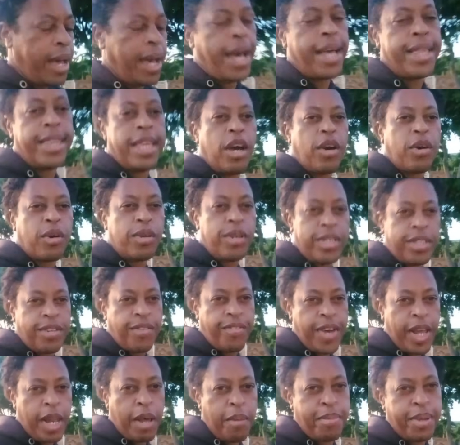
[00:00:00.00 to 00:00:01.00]
And they're going to
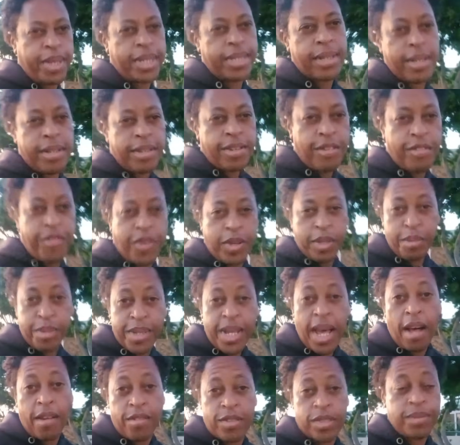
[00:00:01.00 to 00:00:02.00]
develop it for
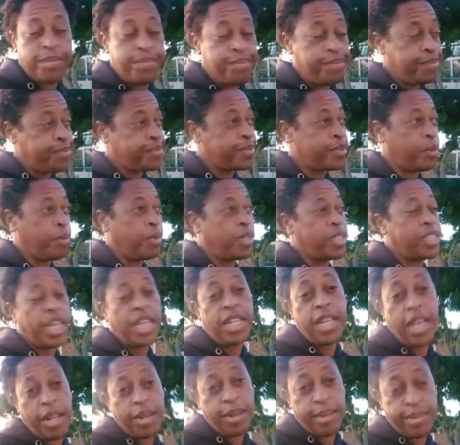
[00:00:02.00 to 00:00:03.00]
themselves, which they
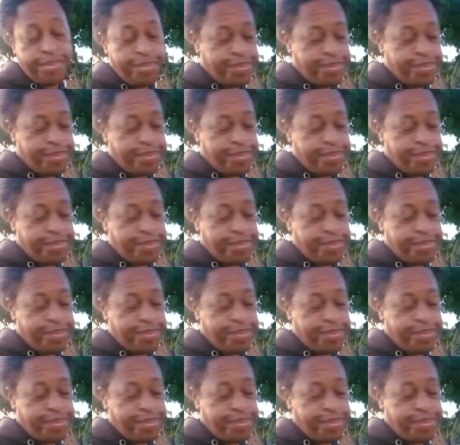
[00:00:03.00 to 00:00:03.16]
did.